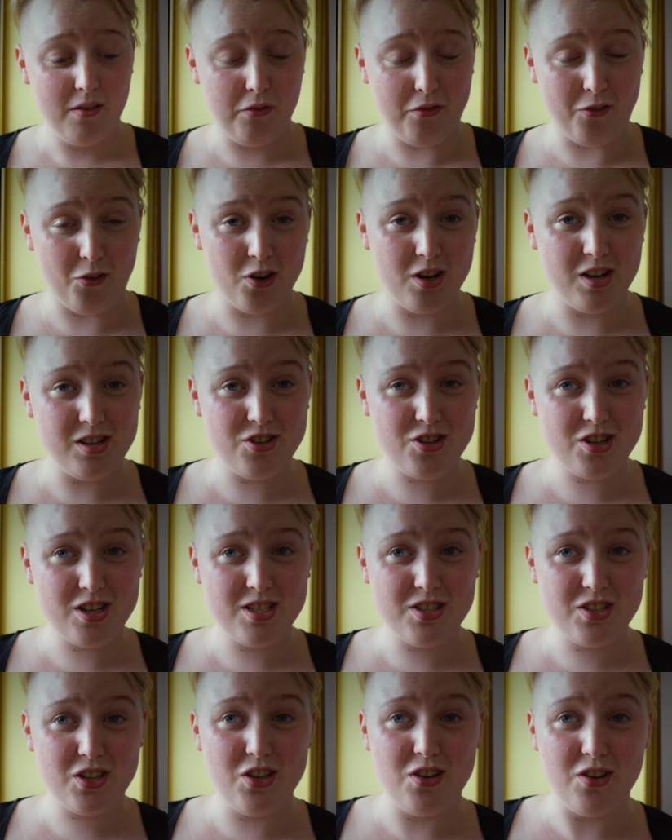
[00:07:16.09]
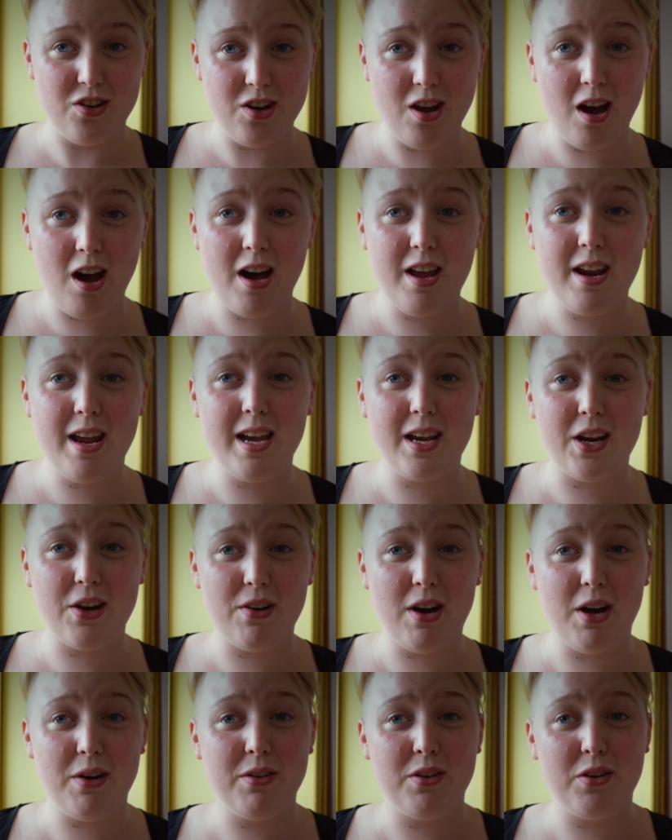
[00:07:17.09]
Foreigners cannot hang
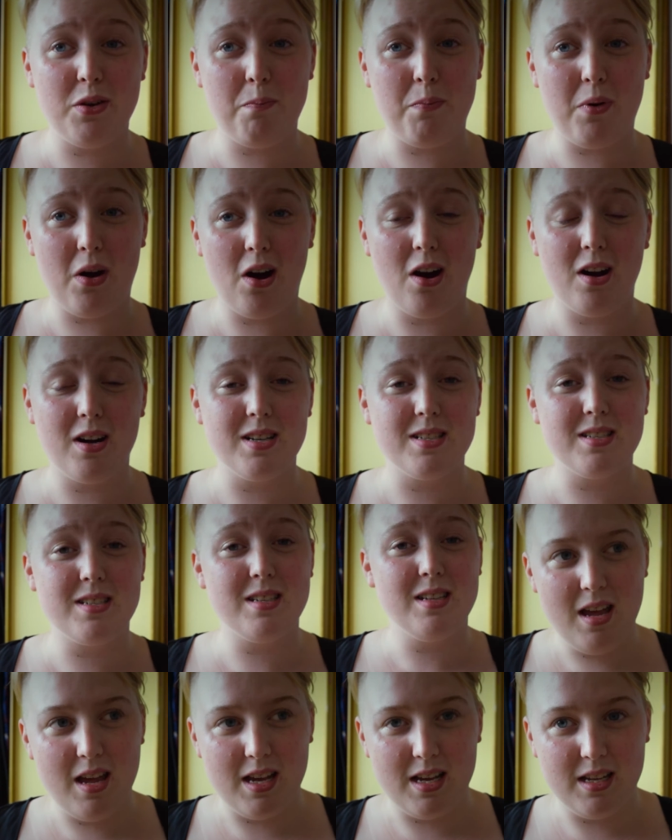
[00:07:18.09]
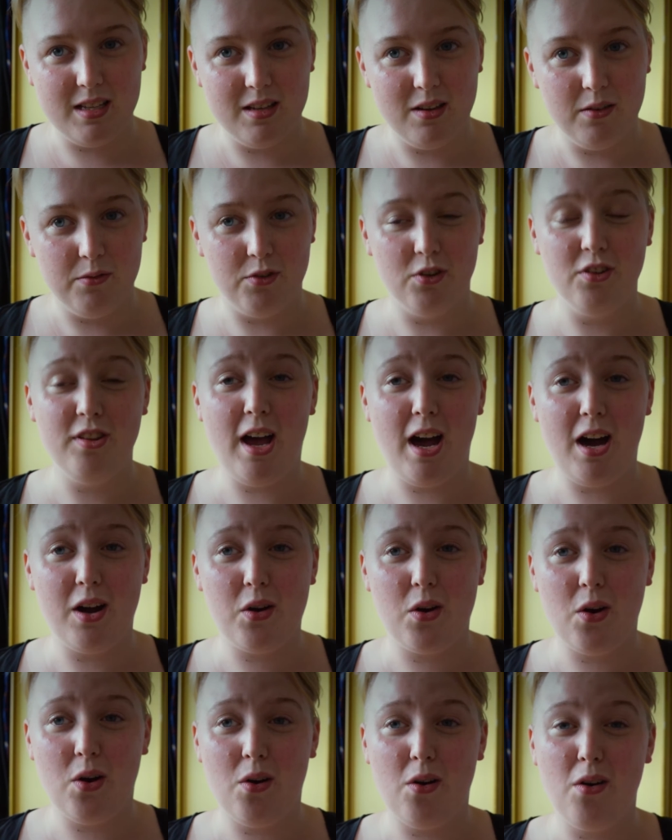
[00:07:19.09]
around on the bars in
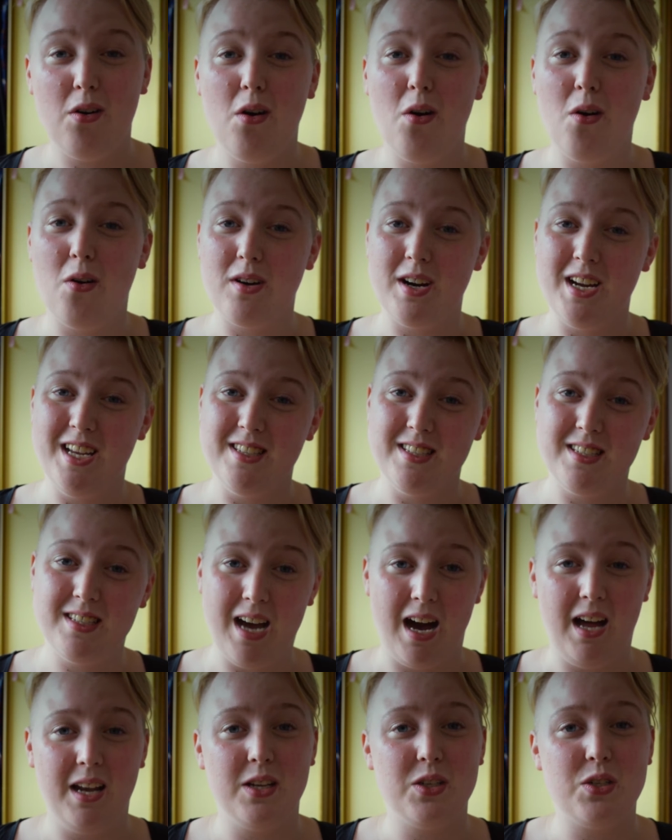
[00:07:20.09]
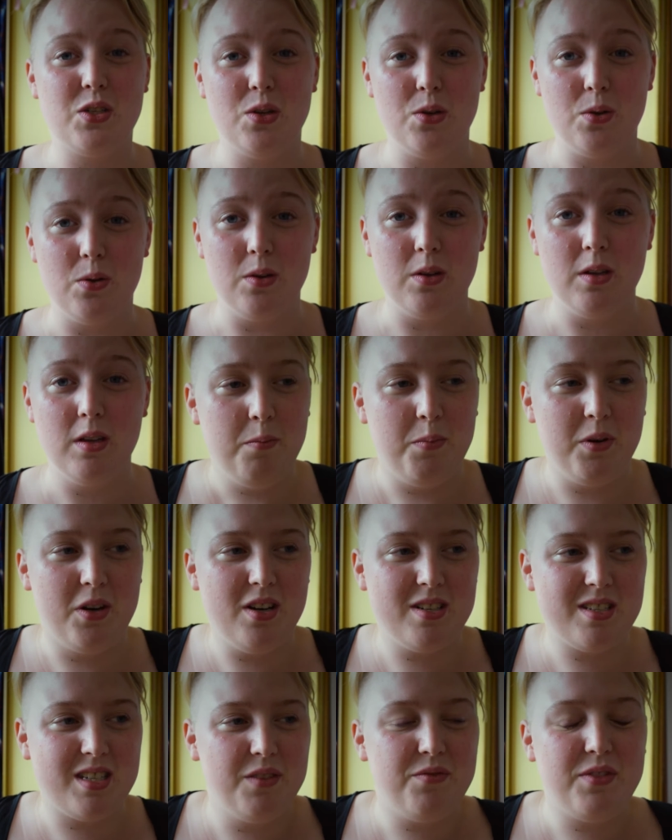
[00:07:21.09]
Vodako or in Solitude,
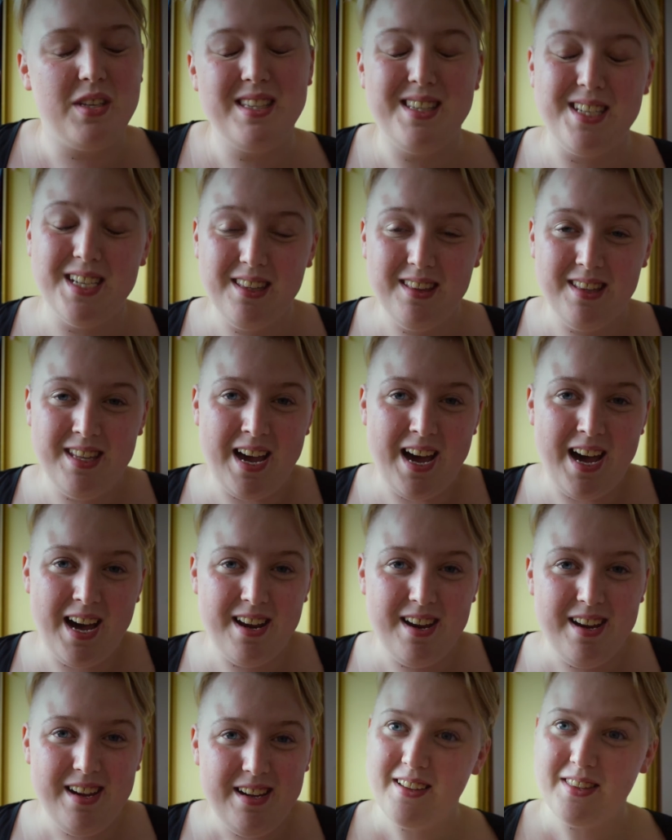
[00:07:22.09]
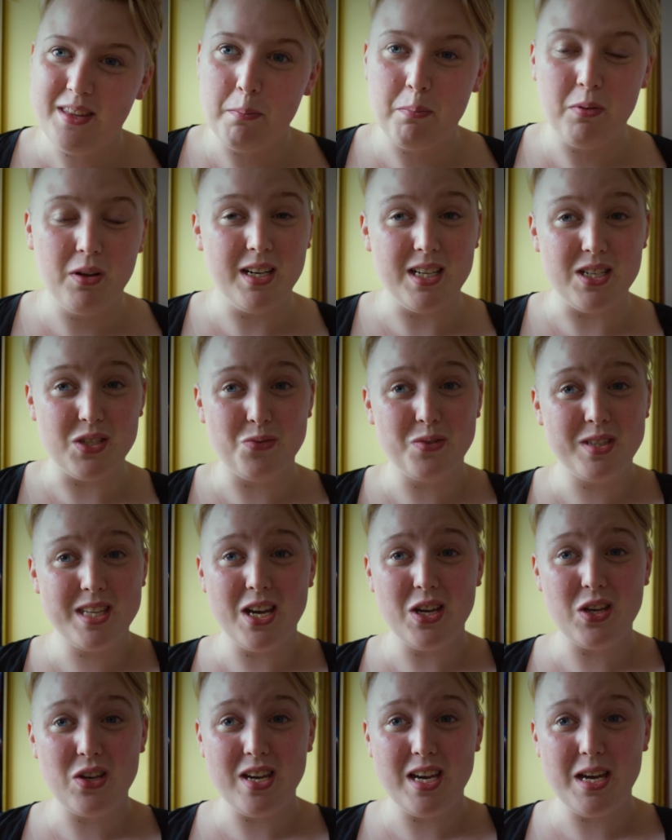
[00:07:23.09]
because if they did that, the police would
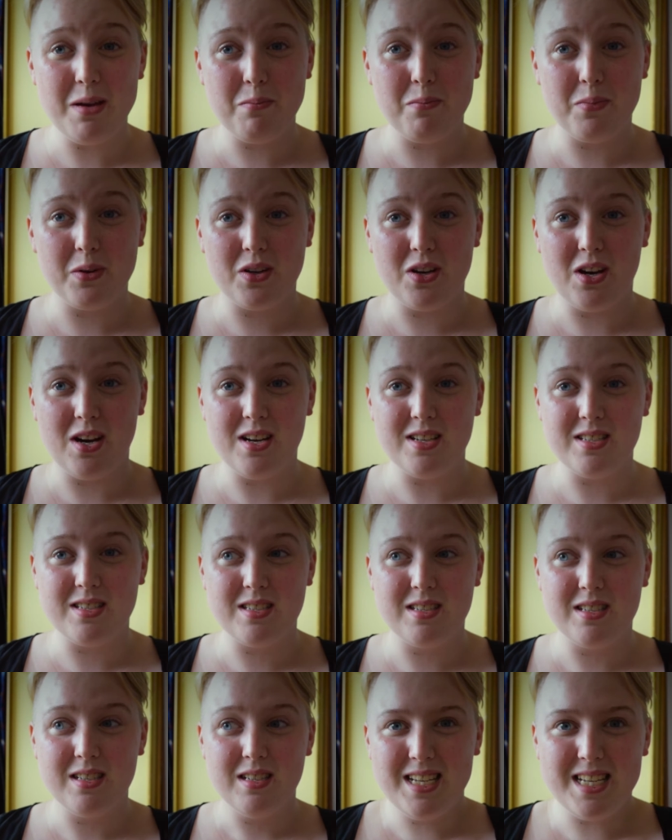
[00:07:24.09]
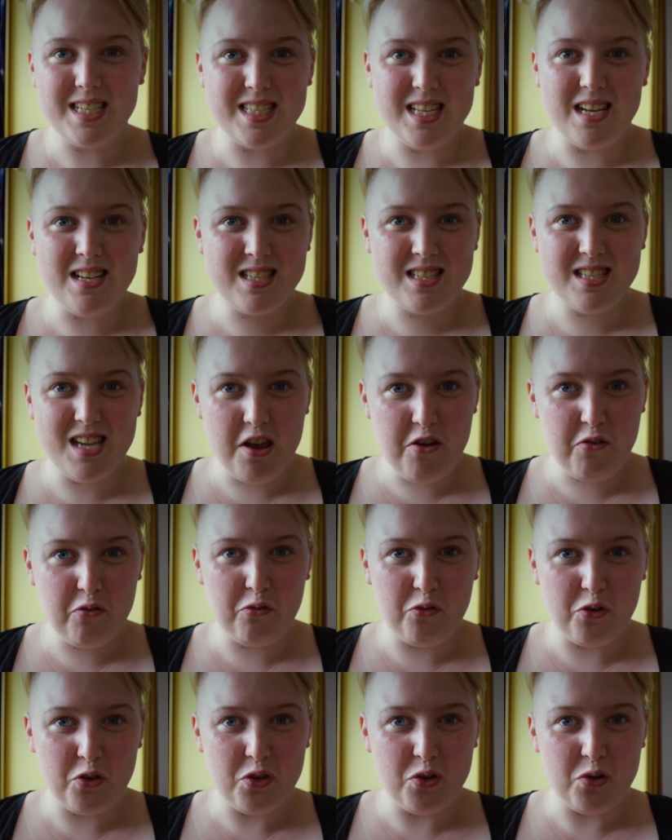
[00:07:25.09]
take you in, because it's not
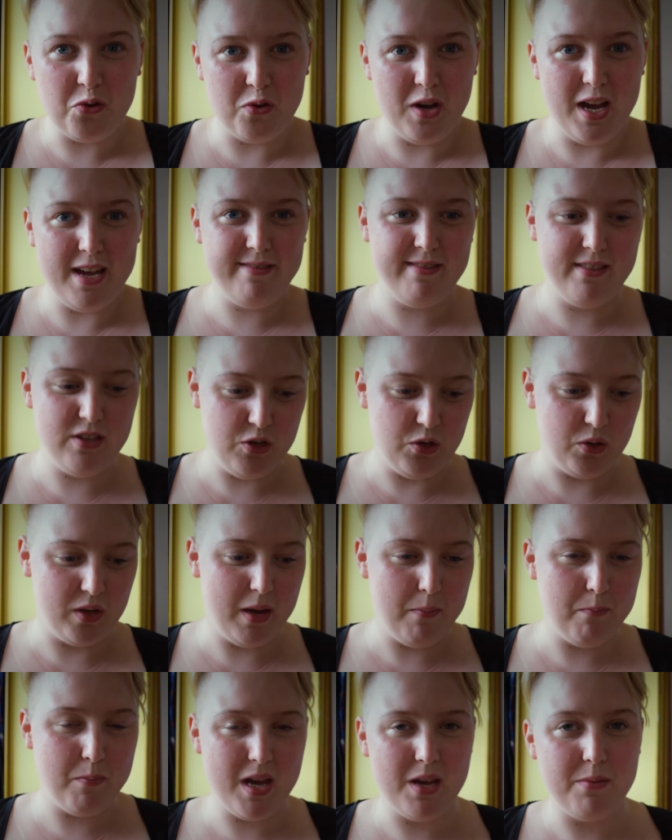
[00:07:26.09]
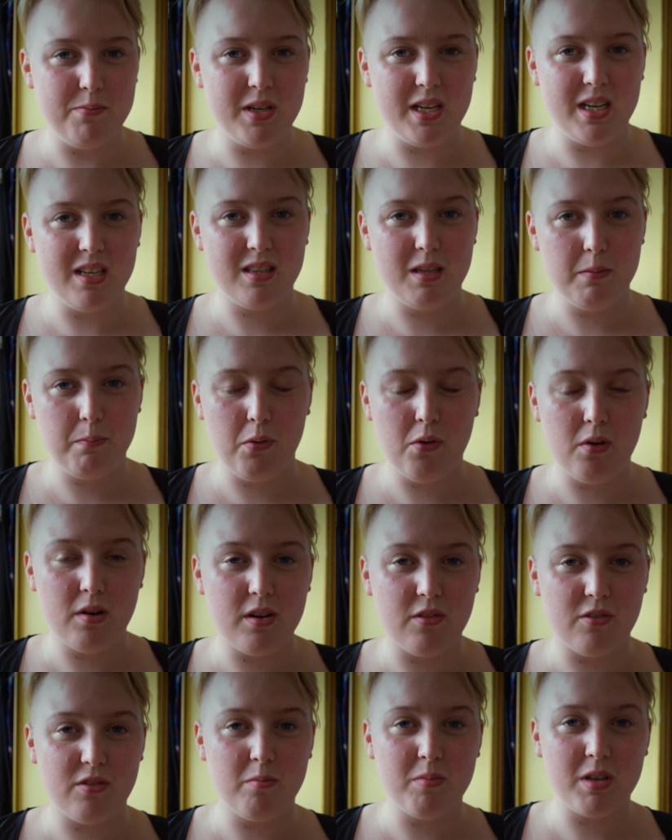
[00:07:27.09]
safe for you, and you can maybe get
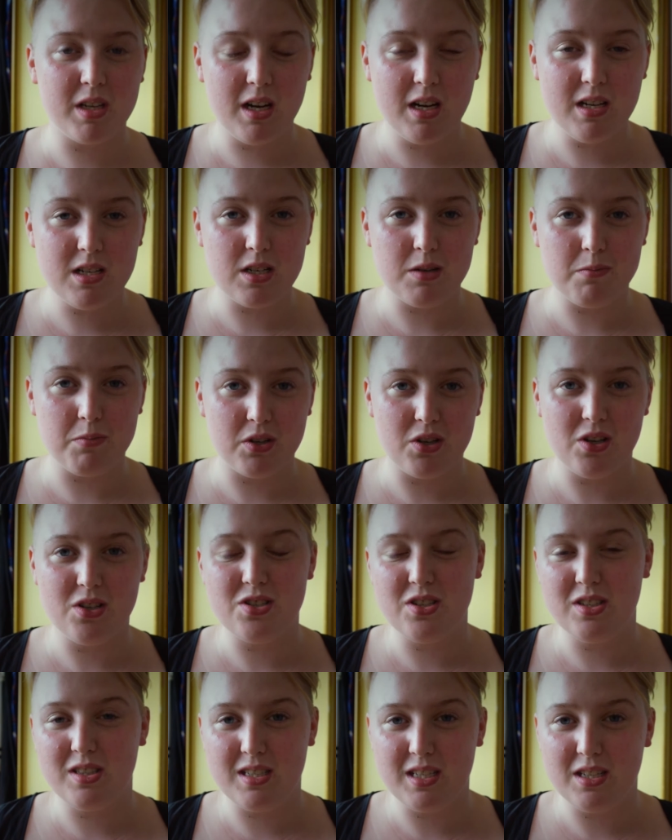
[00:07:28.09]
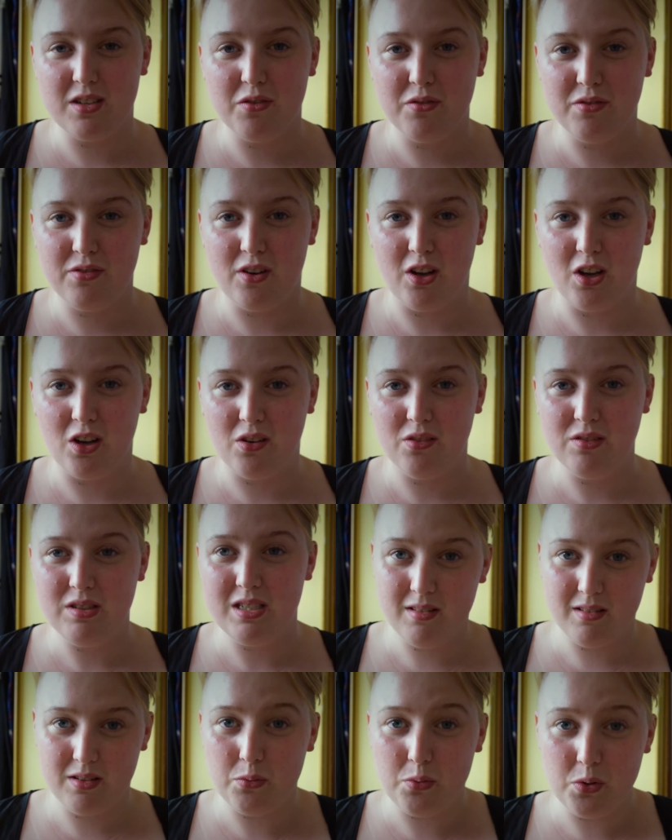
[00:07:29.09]
deported from the country because you didn't follow
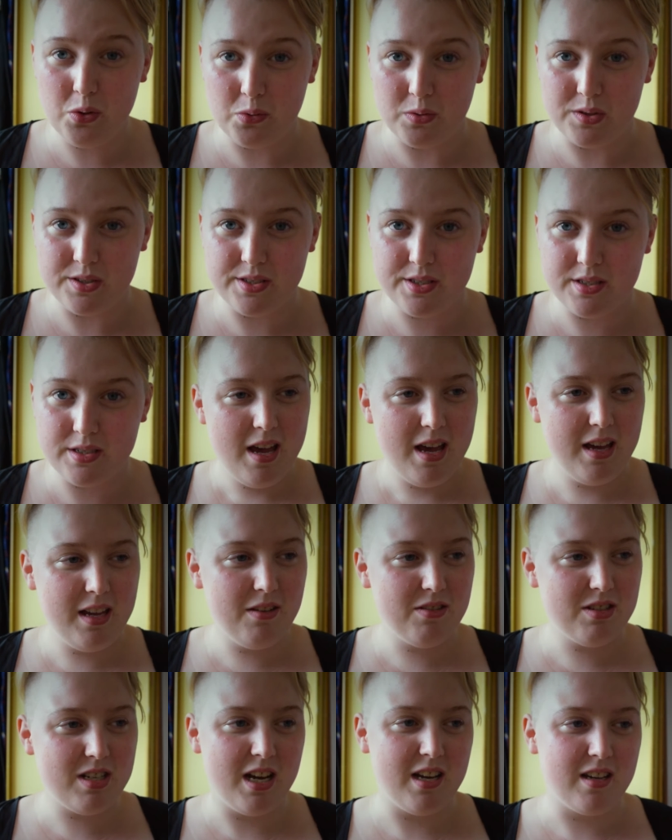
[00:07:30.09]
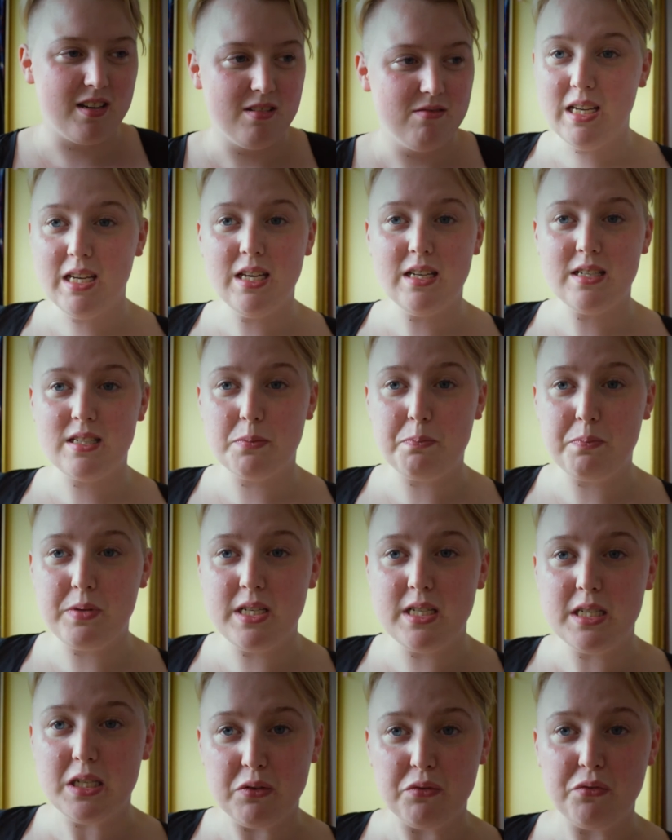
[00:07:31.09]
the rules. And I was like, easy
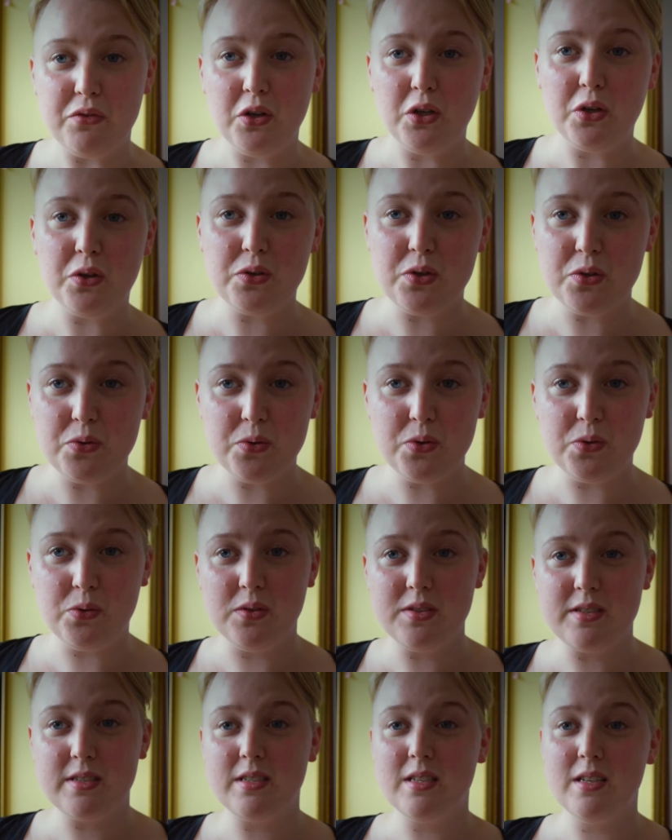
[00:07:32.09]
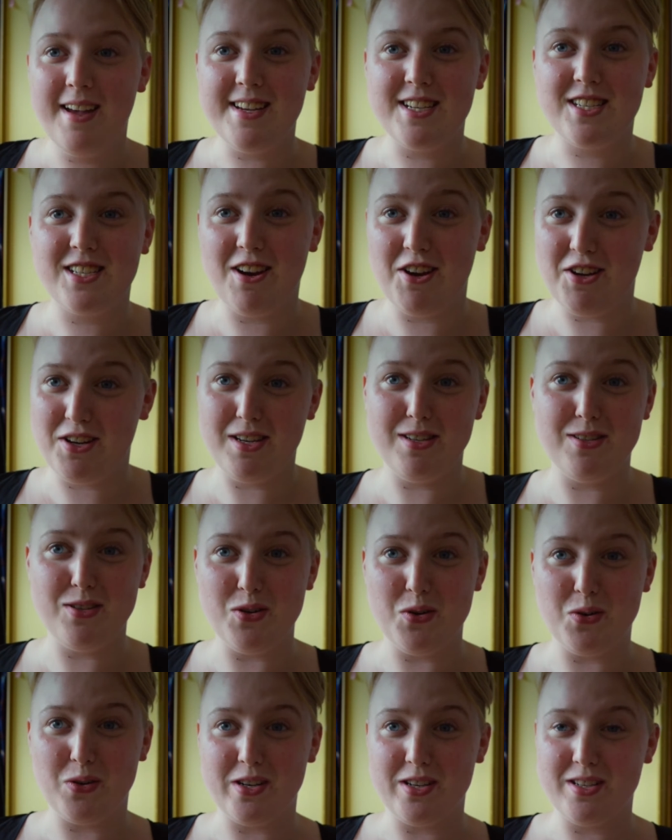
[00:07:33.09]
peasy, follow the rules and China is
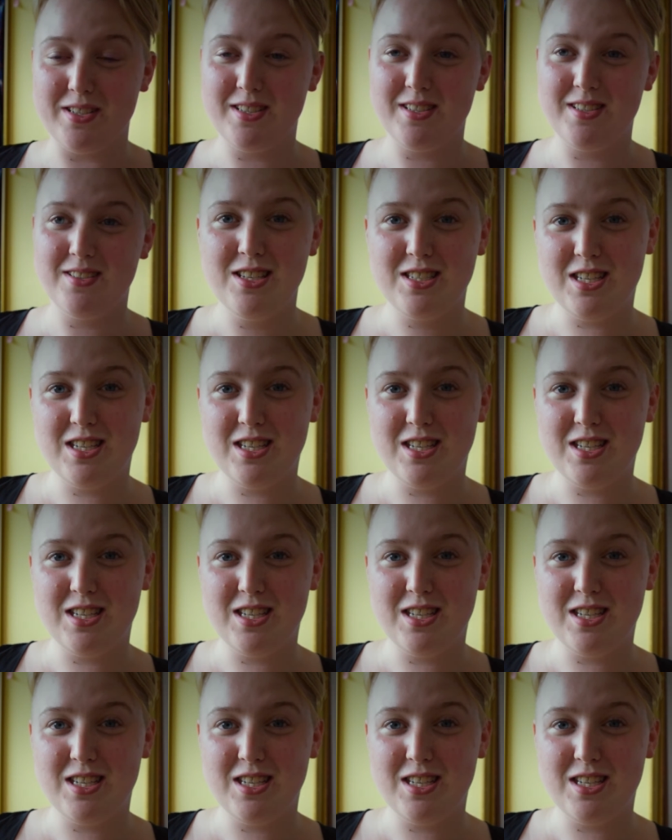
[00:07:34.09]
yours.